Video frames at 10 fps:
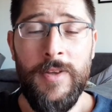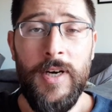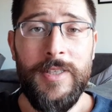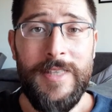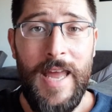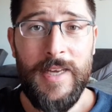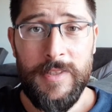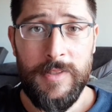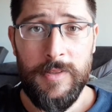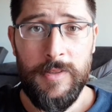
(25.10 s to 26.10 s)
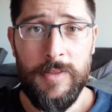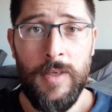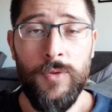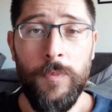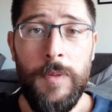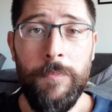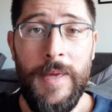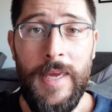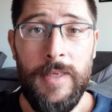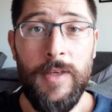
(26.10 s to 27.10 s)
there are taxes to be
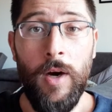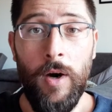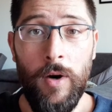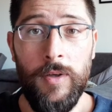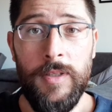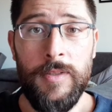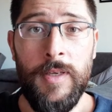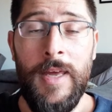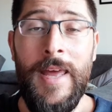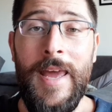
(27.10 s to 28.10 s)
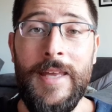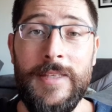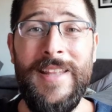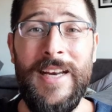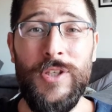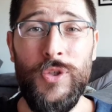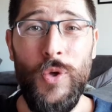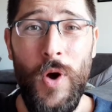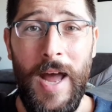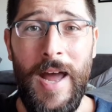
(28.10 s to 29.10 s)
paid on it and are
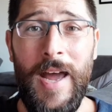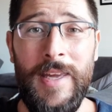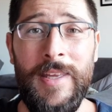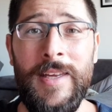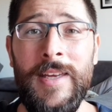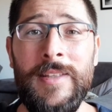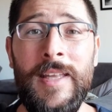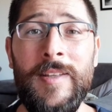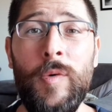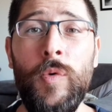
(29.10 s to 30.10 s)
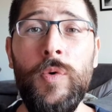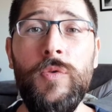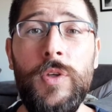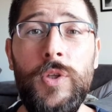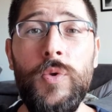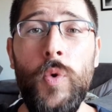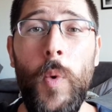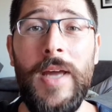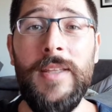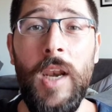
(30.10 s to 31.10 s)
so high that could reduce
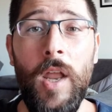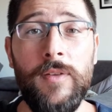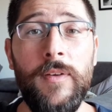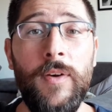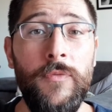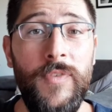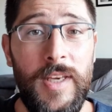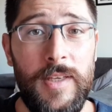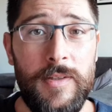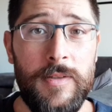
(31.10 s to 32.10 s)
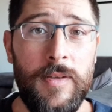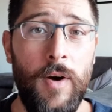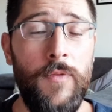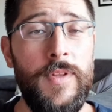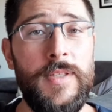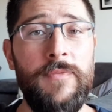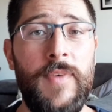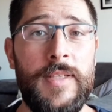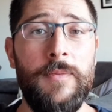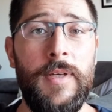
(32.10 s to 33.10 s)
quite a lot the convenience of this
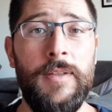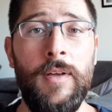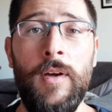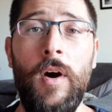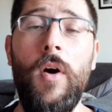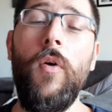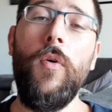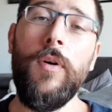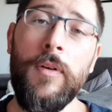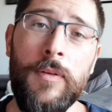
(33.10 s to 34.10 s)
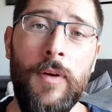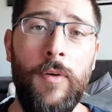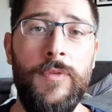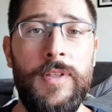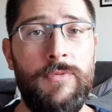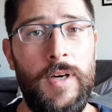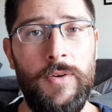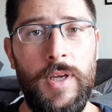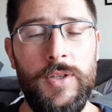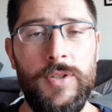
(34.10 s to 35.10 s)
investment or of this
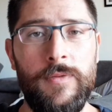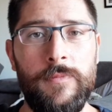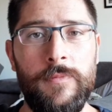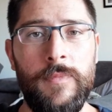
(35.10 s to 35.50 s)
relocation.